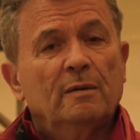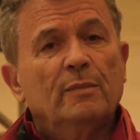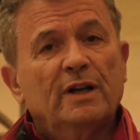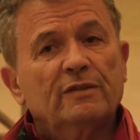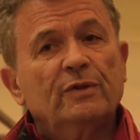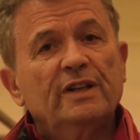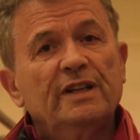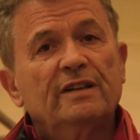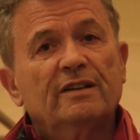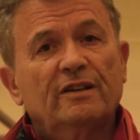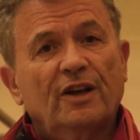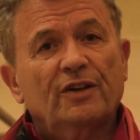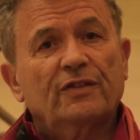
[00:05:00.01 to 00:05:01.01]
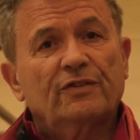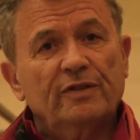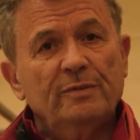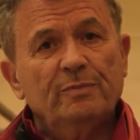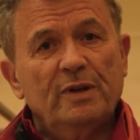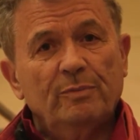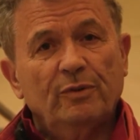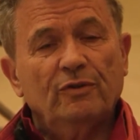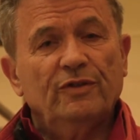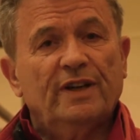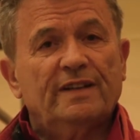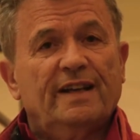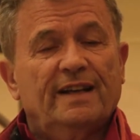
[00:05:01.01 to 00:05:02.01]
But we need another 3 people
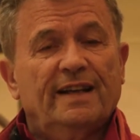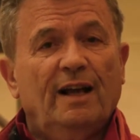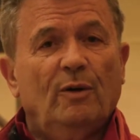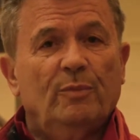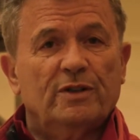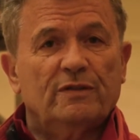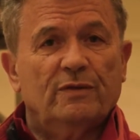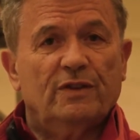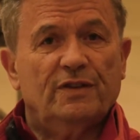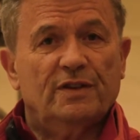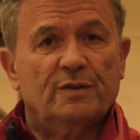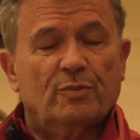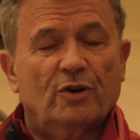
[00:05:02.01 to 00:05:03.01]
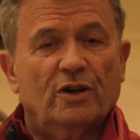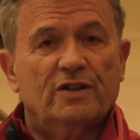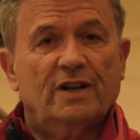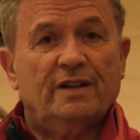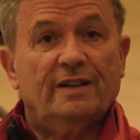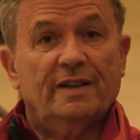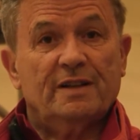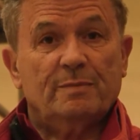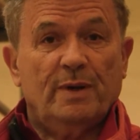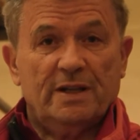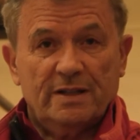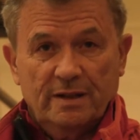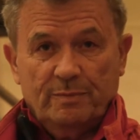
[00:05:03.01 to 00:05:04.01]
that can help us with this project, and
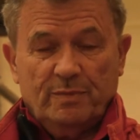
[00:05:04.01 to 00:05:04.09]
especially